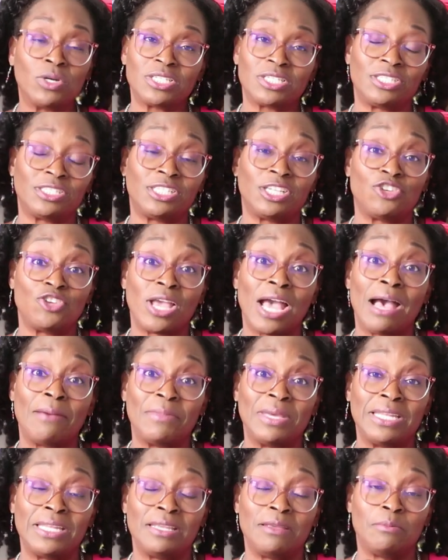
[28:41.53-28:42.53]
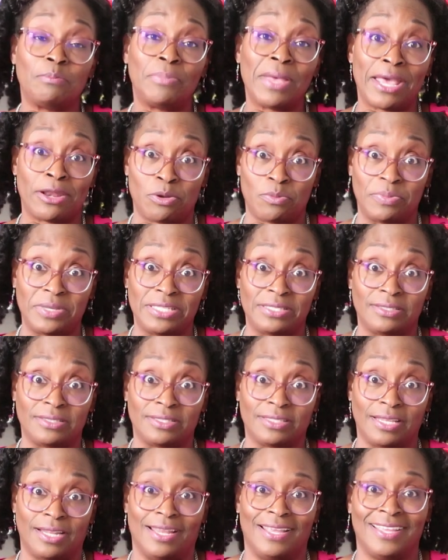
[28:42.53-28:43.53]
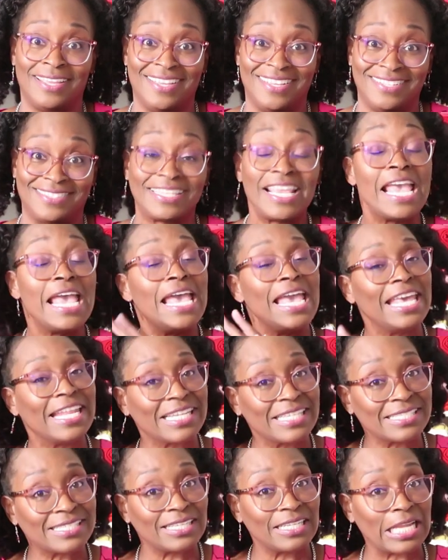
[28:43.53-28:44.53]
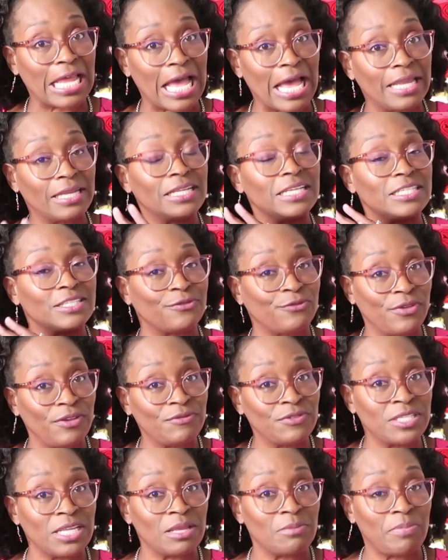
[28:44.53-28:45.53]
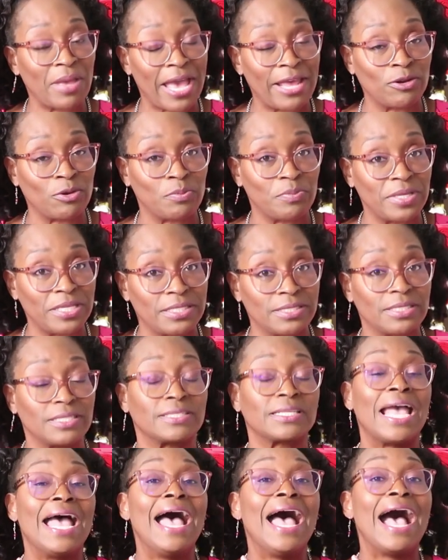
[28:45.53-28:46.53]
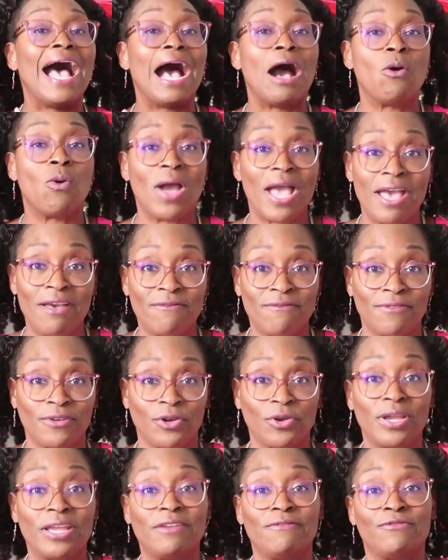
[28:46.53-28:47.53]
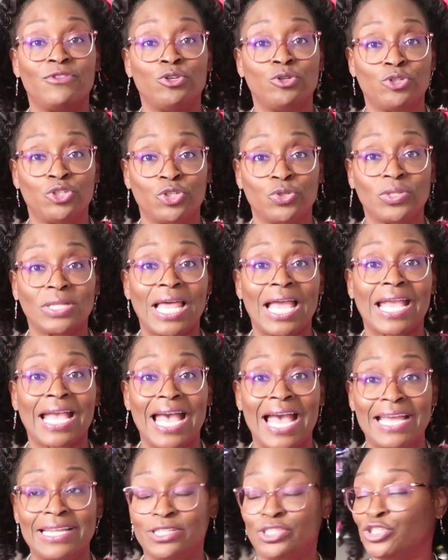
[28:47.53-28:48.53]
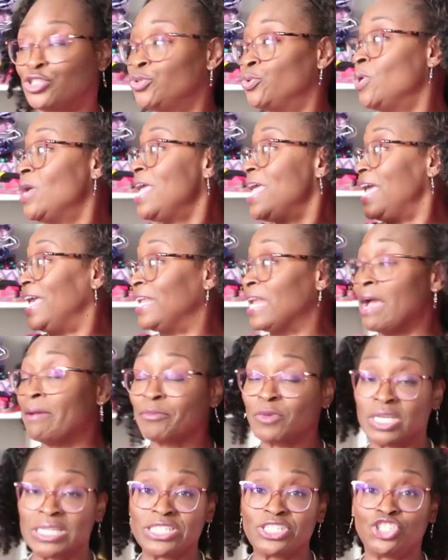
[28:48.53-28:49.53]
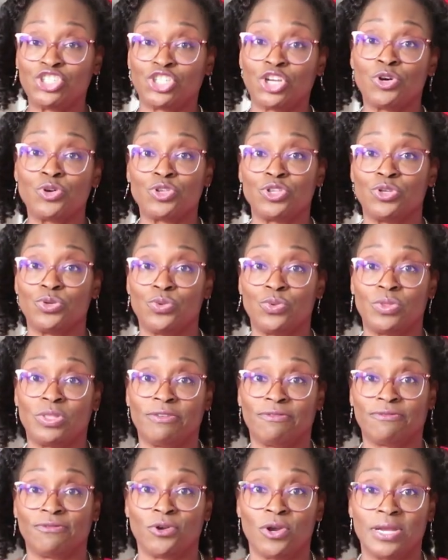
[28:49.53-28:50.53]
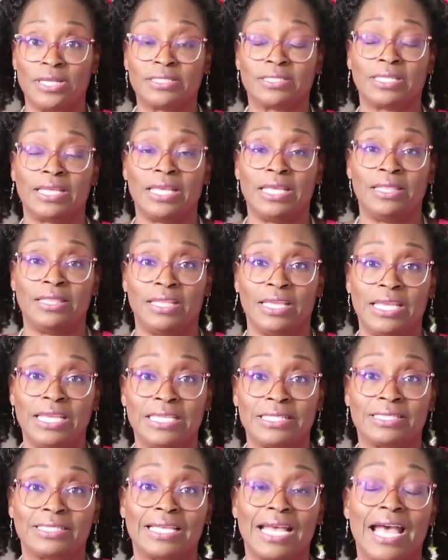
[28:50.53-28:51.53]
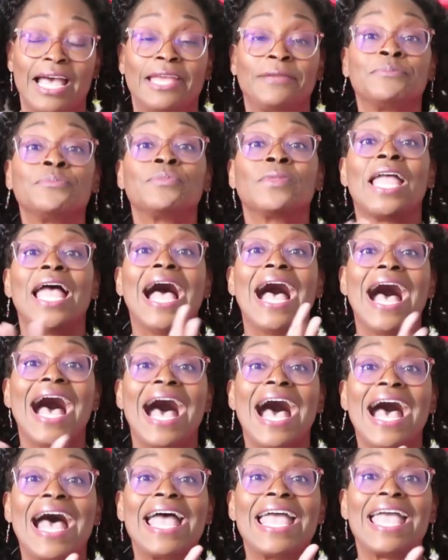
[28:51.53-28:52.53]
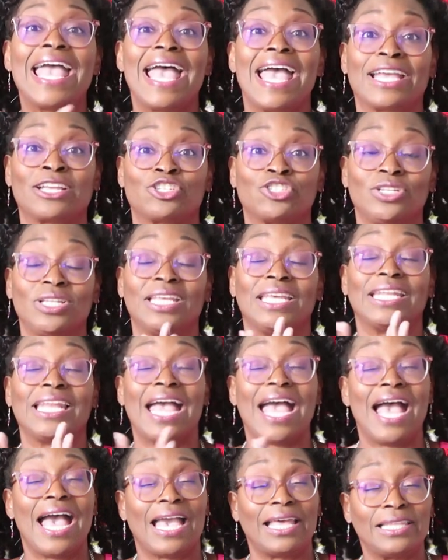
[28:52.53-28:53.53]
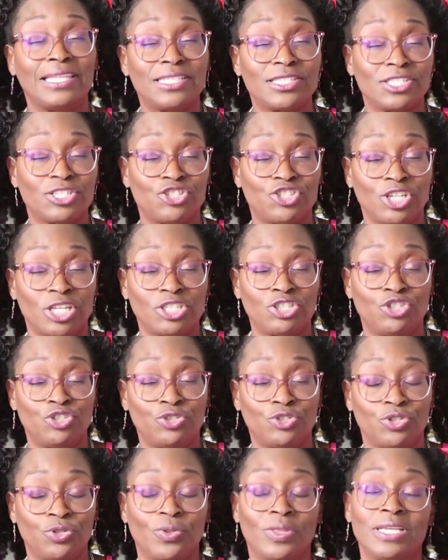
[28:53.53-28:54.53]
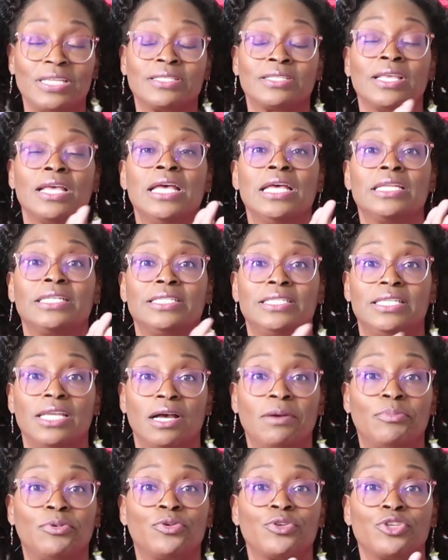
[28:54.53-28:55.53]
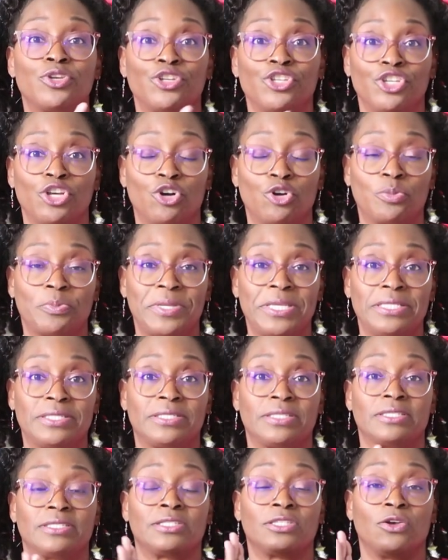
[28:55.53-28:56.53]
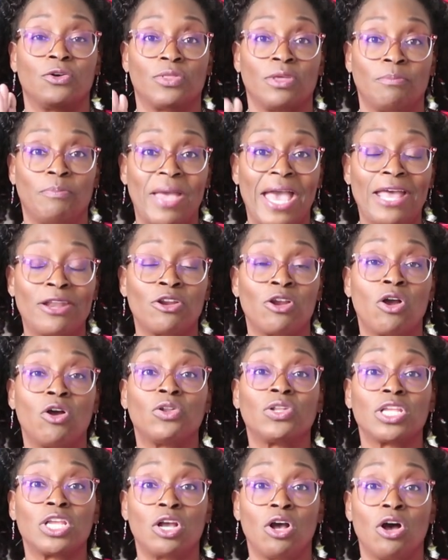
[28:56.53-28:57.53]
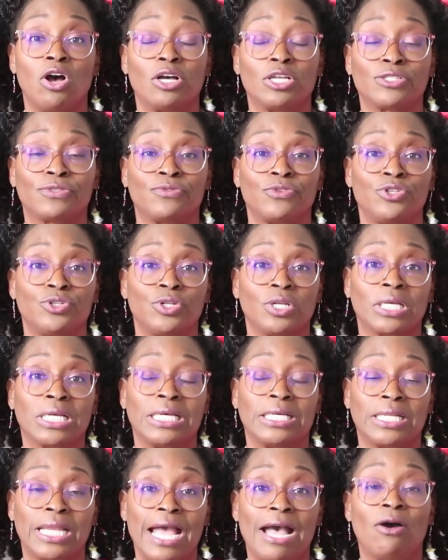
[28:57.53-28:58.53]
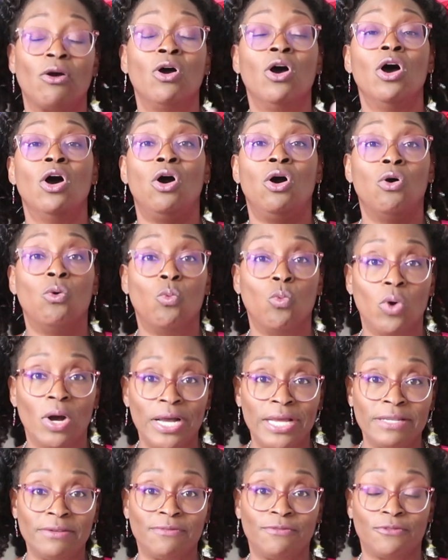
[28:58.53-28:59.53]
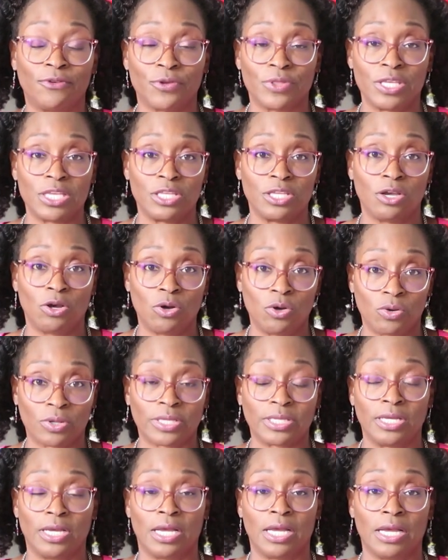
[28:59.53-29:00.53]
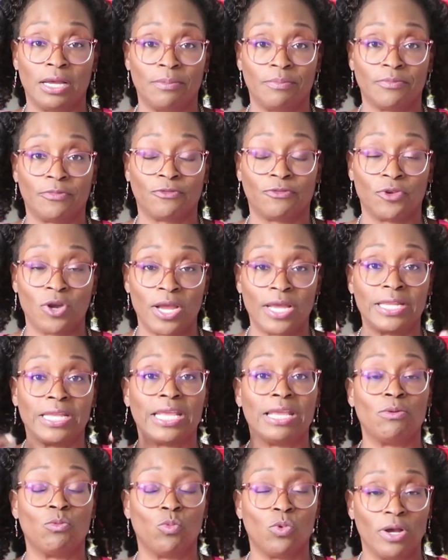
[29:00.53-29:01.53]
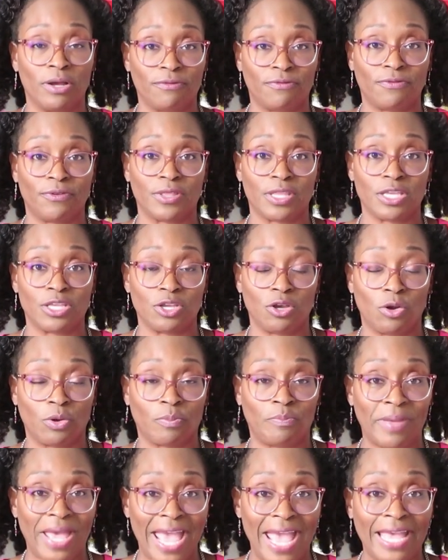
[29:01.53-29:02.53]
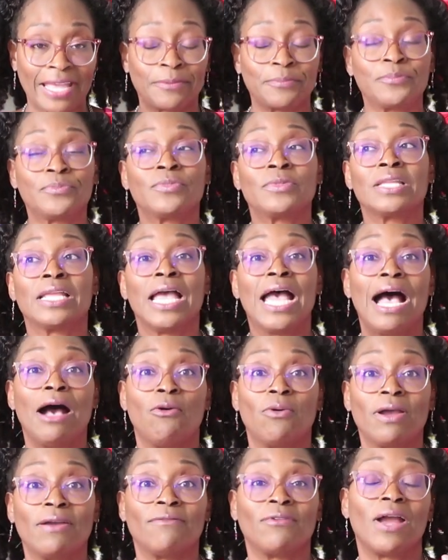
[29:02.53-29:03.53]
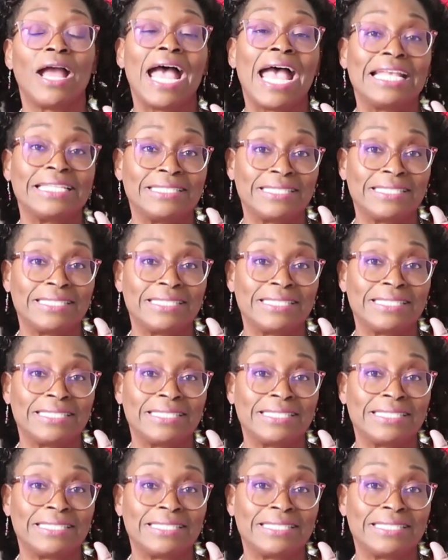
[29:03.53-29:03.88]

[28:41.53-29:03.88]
to tell you how many pattern pieces it is. It is a lot. It's 15 pattern pieces. However, if you do like I do, and I'm going to show you the front and the inside, I actually, and I highly suggest you do this, double your yoke pieces. So the pattern only calls for you to cut out one for the yoke front and one for the yoke back. However, I